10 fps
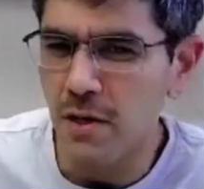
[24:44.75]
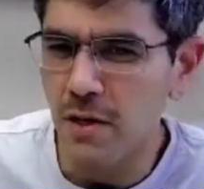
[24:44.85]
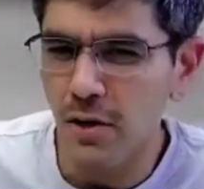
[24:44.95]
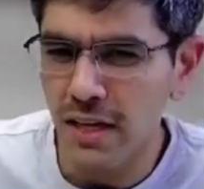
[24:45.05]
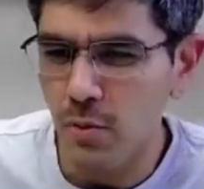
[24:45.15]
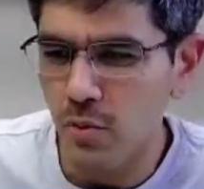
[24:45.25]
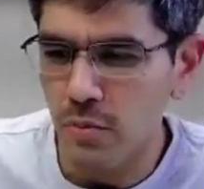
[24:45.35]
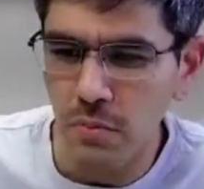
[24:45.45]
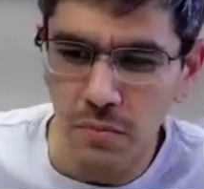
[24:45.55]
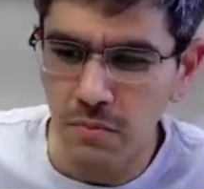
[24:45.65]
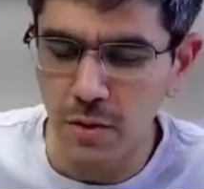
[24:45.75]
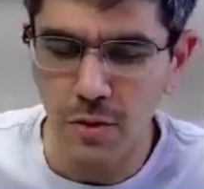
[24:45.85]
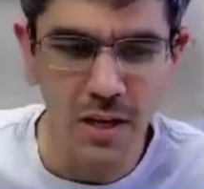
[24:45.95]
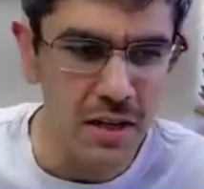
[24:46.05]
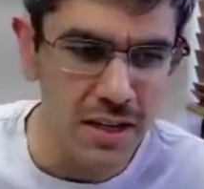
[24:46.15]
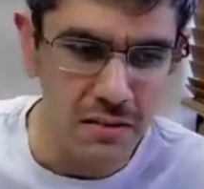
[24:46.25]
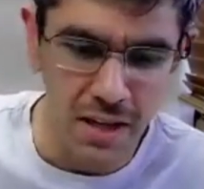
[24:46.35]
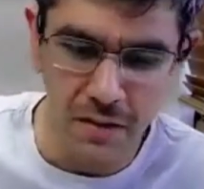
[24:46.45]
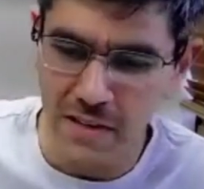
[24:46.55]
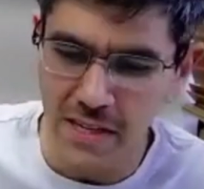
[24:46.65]
I mean, like you and I
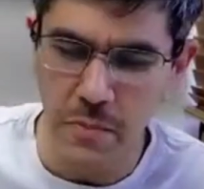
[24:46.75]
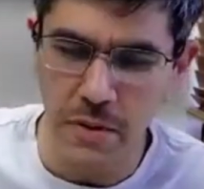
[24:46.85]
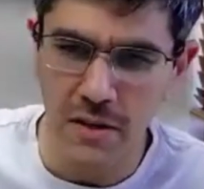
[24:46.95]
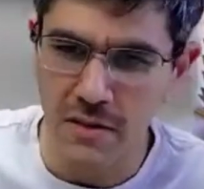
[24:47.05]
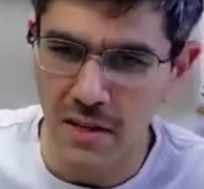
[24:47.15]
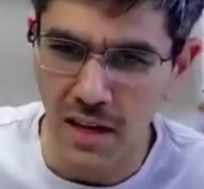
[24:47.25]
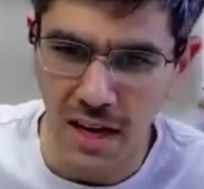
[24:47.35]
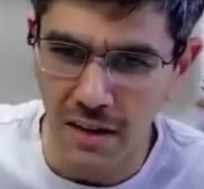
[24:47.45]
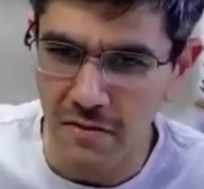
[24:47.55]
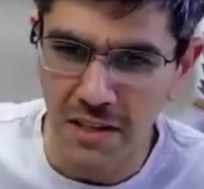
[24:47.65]
have experienced AI.